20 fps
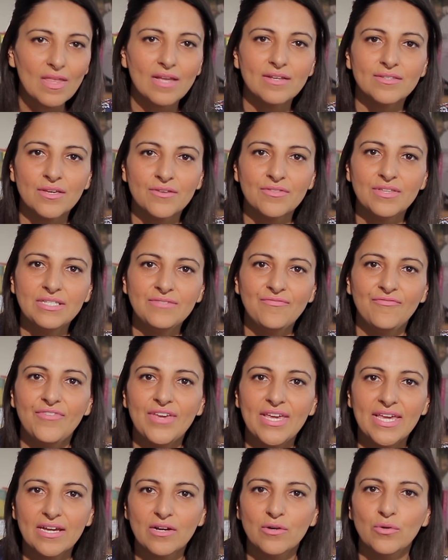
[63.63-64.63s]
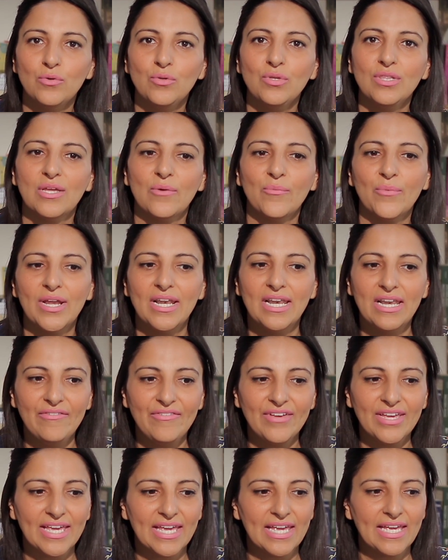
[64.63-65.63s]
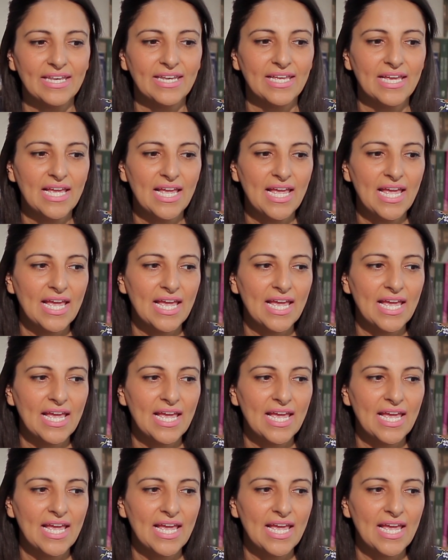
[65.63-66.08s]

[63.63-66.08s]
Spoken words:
So this vehicle that we're living in